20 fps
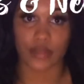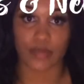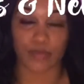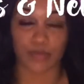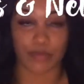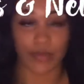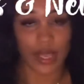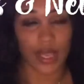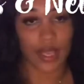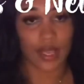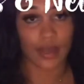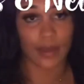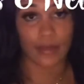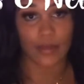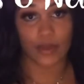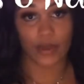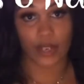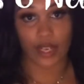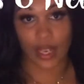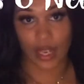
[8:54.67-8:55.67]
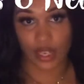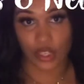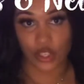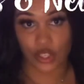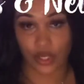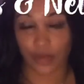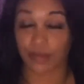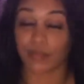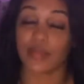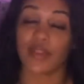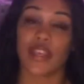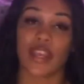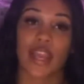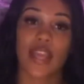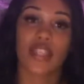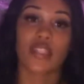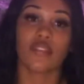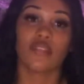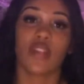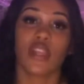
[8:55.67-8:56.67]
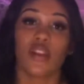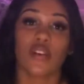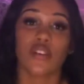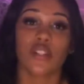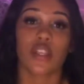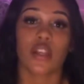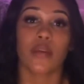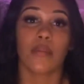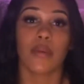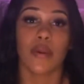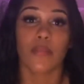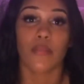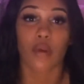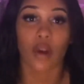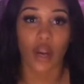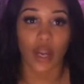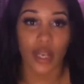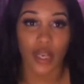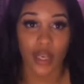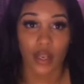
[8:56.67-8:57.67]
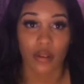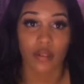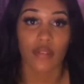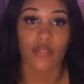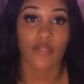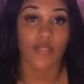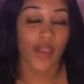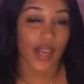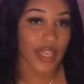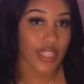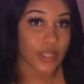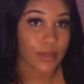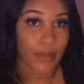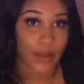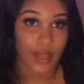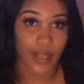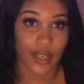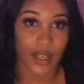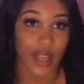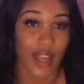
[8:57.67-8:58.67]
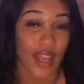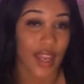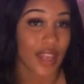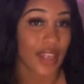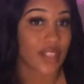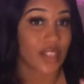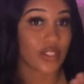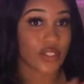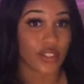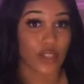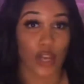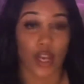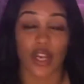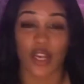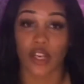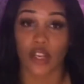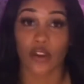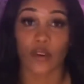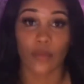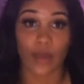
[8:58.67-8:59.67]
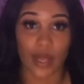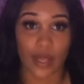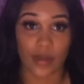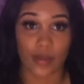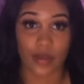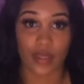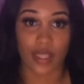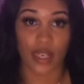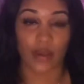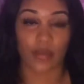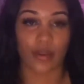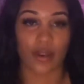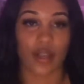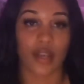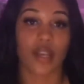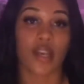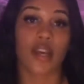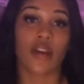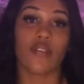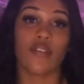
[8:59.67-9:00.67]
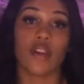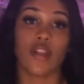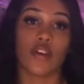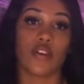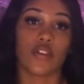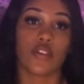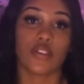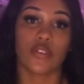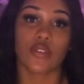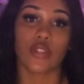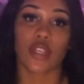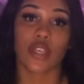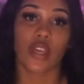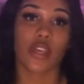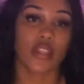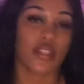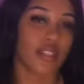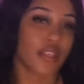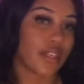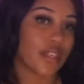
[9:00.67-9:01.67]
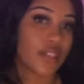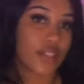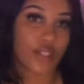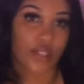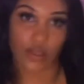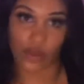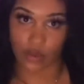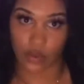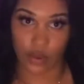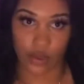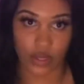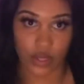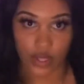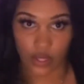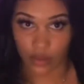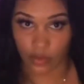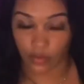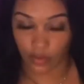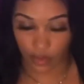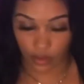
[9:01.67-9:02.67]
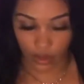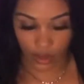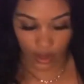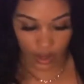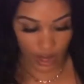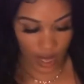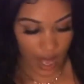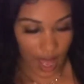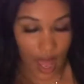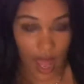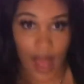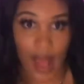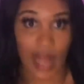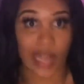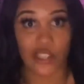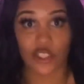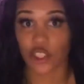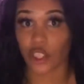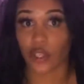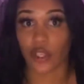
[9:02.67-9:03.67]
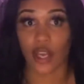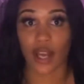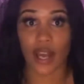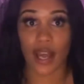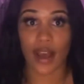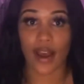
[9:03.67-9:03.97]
and communication. Next video is going to be marketing with Facebook, starting your website. We're going to cover those 2 things, and then so on and so forth. I'll show y'all how I